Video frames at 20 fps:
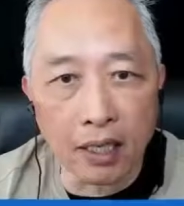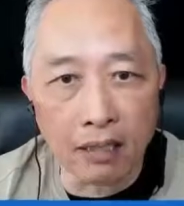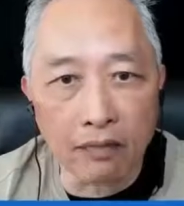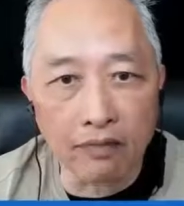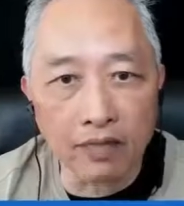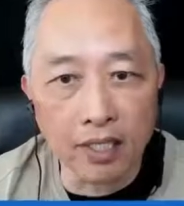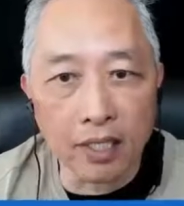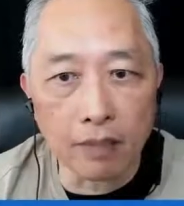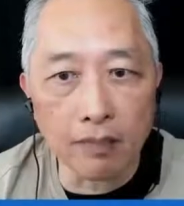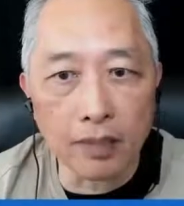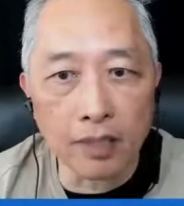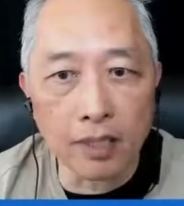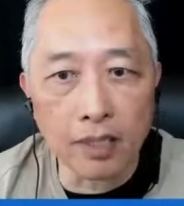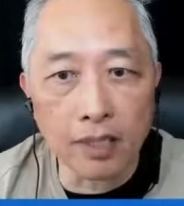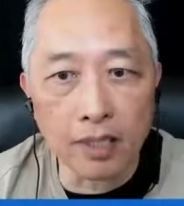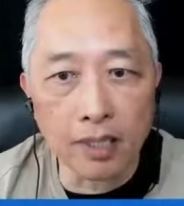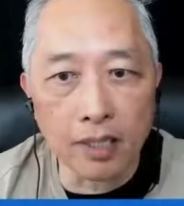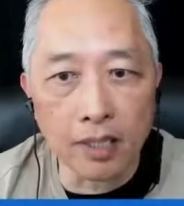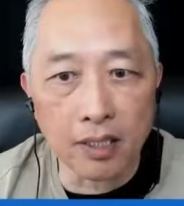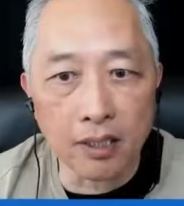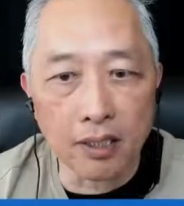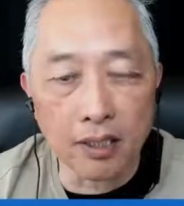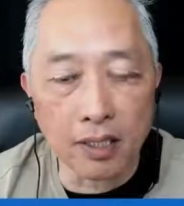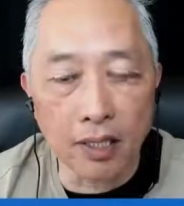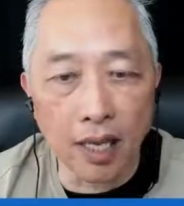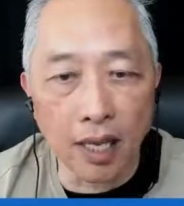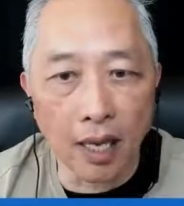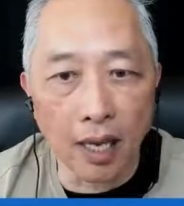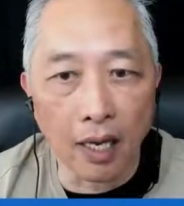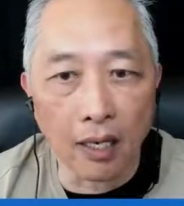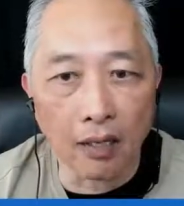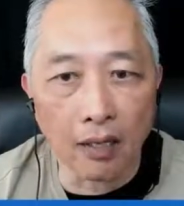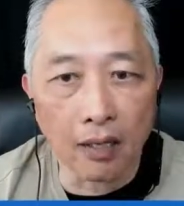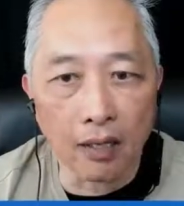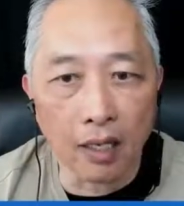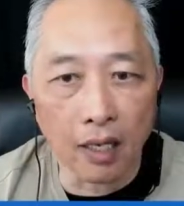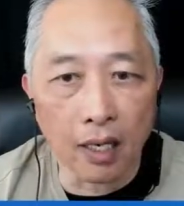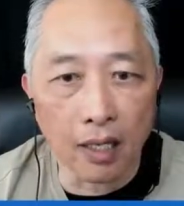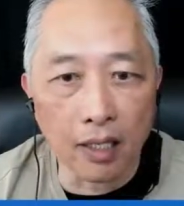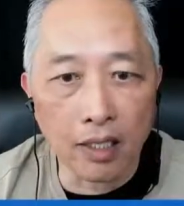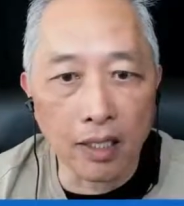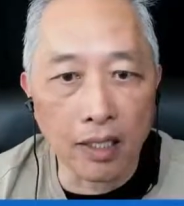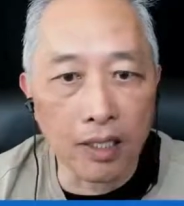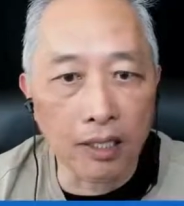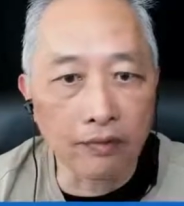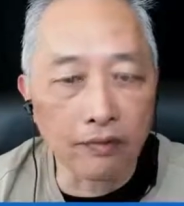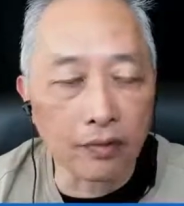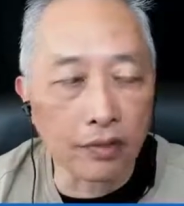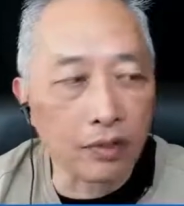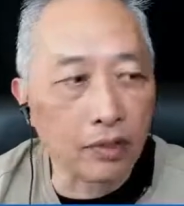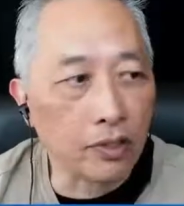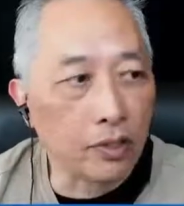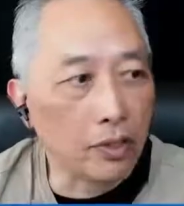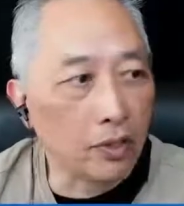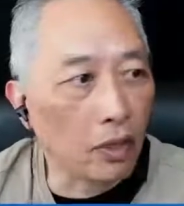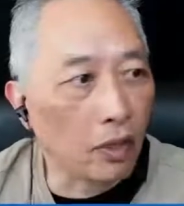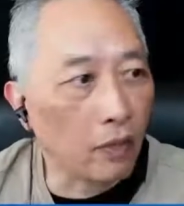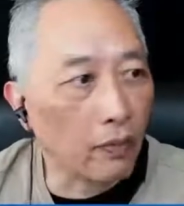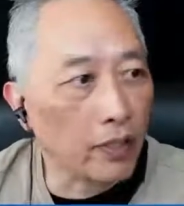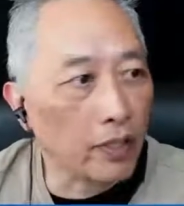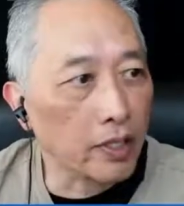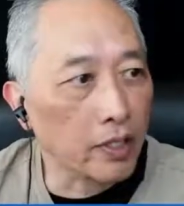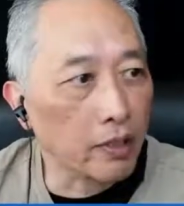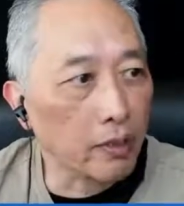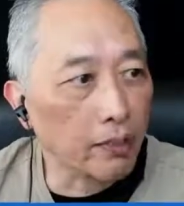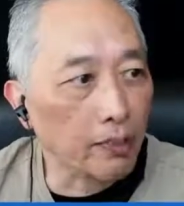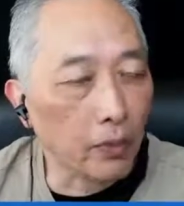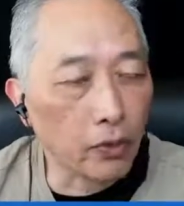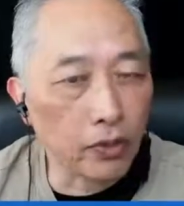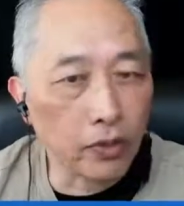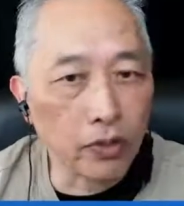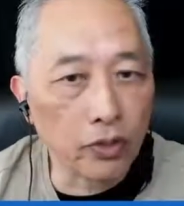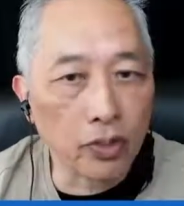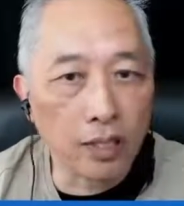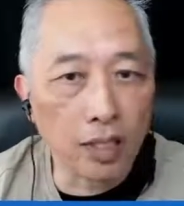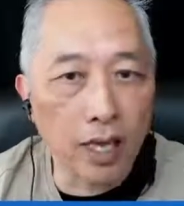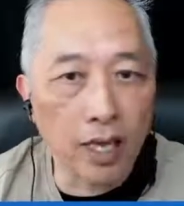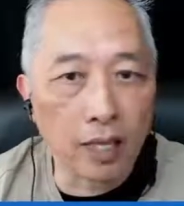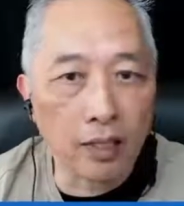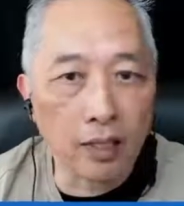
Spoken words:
visibilities, and Keith was always the person that